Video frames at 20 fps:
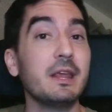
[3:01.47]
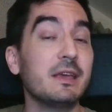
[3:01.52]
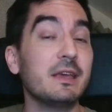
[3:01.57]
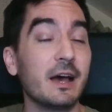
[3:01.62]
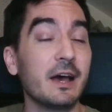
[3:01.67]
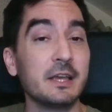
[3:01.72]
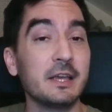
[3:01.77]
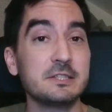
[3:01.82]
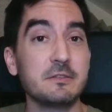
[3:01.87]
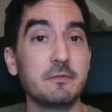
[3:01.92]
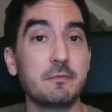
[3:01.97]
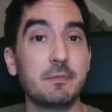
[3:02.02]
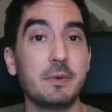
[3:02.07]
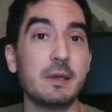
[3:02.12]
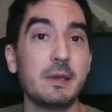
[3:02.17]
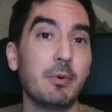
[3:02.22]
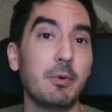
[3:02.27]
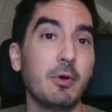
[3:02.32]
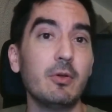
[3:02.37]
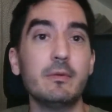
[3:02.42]
kinds of
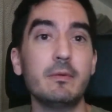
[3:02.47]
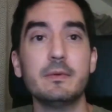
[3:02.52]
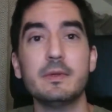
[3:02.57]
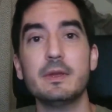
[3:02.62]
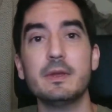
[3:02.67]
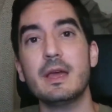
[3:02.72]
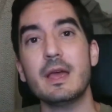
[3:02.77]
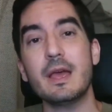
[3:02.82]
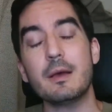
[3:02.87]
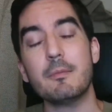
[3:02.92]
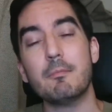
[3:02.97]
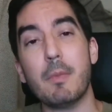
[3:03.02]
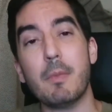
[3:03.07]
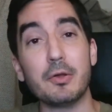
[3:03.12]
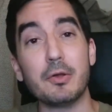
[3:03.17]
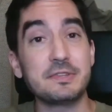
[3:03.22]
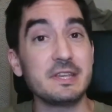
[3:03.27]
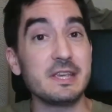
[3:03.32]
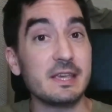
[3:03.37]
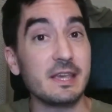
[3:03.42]
people.
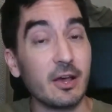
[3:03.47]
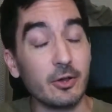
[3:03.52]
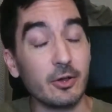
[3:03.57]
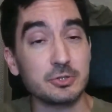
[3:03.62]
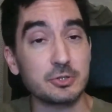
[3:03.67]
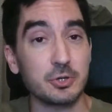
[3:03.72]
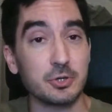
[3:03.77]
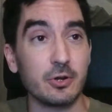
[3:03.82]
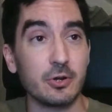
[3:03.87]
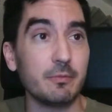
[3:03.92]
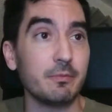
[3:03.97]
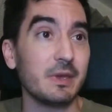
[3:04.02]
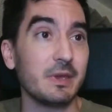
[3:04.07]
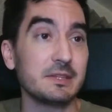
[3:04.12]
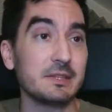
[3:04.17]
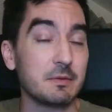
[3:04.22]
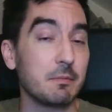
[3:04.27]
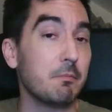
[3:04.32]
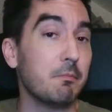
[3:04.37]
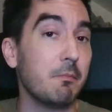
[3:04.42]
Multicultural
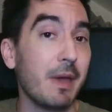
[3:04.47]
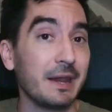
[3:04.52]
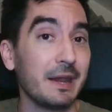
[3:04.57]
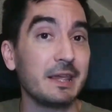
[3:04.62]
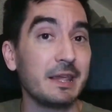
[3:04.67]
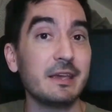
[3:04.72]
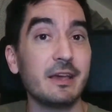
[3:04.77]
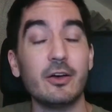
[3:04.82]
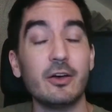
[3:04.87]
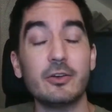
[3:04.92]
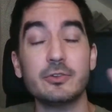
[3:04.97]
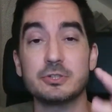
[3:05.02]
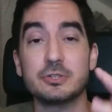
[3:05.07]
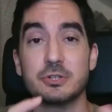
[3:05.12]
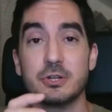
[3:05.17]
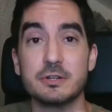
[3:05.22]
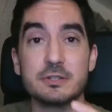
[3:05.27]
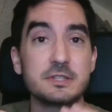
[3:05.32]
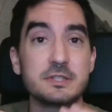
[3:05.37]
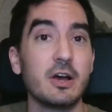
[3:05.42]
means many
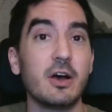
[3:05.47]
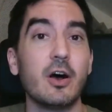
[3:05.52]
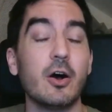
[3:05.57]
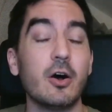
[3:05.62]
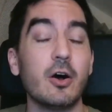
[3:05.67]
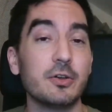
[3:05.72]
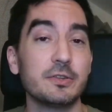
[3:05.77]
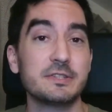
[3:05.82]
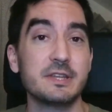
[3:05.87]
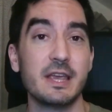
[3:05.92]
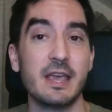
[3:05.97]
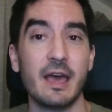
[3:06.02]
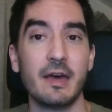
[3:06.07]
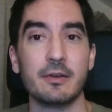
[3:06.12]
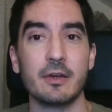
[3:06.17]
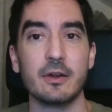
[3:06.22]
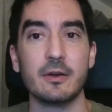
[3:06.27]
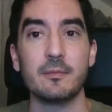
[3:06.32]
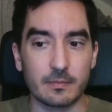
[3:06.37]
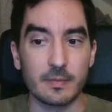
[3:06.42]
cultures all
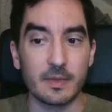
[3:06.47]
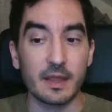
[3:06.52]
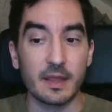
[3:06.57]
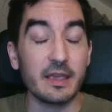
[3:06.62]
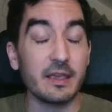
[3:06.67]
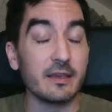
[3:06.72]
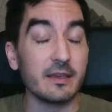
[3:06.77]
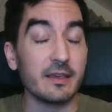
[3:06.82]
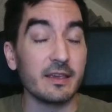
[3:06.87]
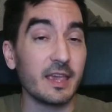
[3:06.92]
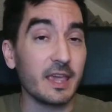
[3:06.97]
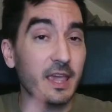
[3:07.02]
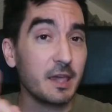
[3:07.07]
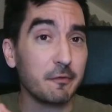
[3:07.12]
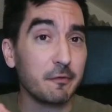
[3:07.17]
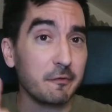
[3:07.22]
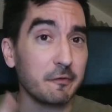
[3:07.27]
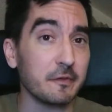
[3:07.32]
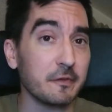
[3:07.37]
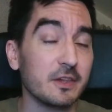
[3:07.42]
together.
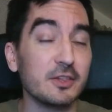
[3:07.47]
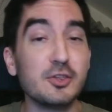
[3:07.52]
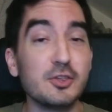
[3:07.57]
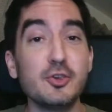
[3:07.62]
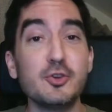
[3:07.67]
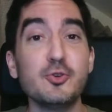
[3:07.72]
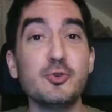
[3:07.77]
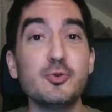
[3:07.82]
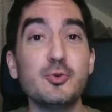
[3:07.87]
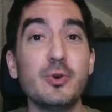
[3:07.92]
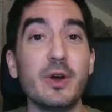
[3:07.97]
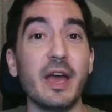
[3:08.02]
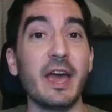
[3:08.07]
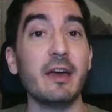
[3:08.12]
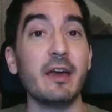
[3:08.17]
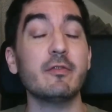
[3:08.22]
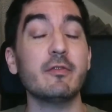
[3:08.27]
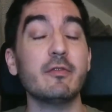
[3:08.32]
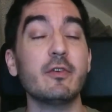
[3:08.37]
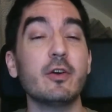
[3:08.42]
If you
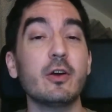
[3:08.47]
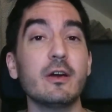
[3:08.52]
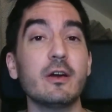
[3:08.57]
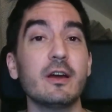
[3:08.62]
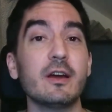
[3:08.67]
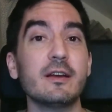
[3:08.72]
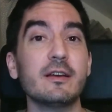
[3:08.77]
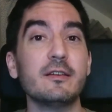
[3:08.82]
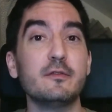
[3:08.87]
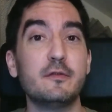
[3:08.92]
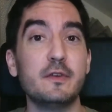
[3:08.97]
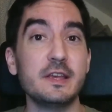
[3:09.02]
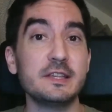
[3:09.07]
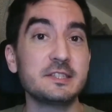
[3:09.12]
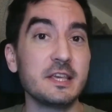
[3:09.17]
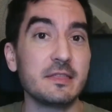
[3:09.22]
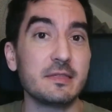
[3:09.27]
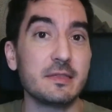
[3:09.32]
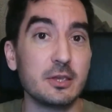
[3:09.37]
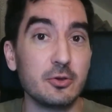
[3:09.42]
ever
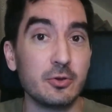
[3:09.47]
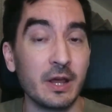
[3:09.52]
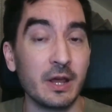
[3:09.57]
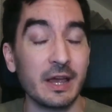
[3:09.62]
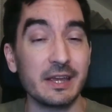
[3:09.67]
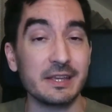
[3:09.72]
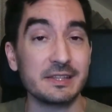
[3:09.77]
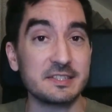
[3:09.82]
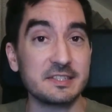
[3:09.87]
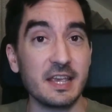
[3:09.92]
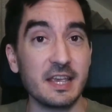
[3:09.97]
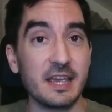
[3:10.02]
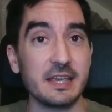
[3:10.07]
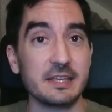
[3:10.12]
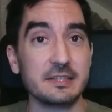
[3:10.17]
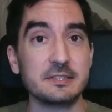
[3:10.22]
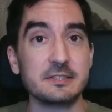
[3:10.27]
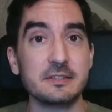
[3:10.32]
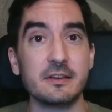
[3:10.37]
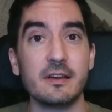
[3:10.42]
visit the United
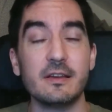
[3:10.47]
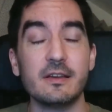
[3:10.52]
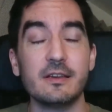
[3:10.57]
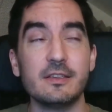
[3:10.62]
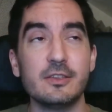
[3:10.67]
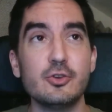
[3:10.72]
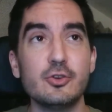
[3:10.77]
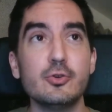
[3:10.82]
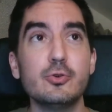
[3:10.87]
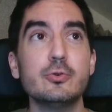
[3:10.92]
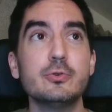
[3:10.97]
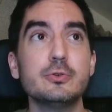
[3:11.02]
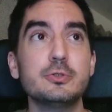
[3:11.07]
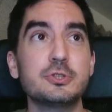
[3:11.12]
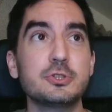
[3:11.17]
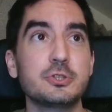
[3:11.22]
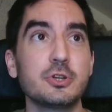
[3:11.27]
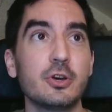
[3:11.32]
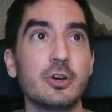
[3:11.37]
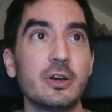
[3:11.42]
States, you
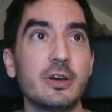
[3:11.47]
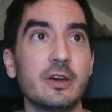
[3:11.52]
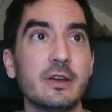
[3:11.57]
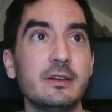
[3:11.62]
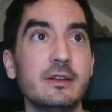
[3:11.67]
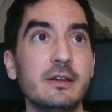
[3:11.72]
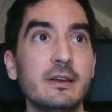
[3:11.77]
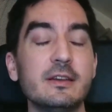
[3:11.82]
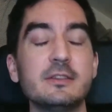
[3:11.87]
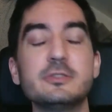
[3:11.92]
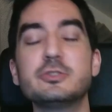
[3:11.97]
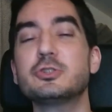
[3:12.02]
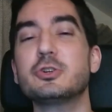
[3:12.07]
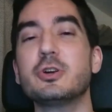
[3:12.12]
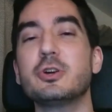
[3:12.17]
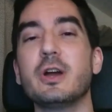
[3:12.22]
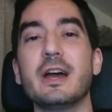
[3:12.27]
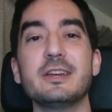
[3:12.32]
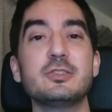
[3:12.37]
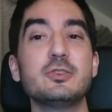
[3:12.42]
should
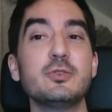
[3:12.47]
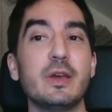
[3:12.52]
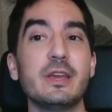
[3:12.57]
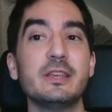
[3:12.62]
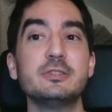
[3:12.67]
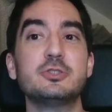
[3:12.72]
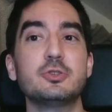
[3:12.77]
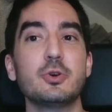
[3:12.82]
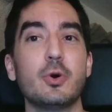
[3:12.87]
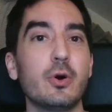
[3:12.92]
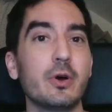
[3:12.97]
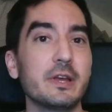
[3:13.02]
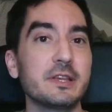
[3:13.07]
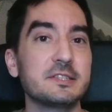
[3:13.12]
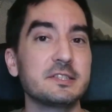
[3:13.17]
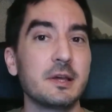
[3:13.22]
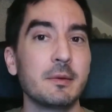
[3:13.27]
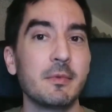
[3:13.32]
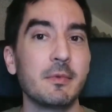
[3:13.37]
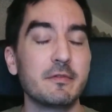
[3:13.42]
try to enjoy
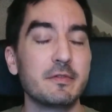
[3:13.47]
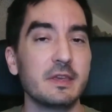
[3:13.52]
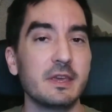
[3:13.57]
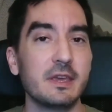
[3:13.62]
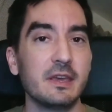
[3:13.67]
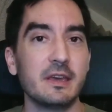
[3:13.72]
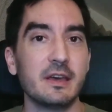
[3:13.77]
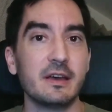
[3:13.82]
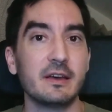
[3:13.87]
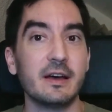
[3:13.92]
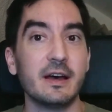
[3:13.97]
some of the